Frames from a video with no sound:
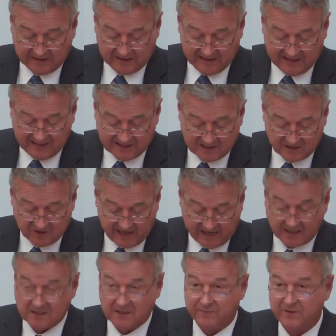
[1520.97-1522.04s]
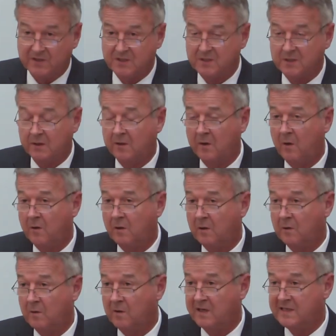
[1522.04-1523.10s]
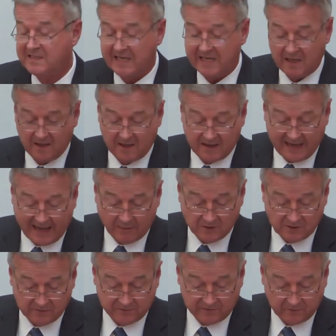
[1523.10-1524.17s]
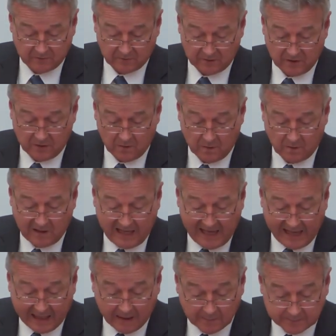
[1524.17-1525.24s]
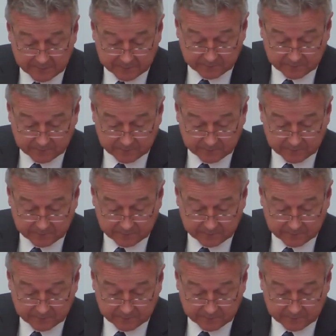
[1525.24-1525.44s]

and less attractive to second lawyers in and out of the UK.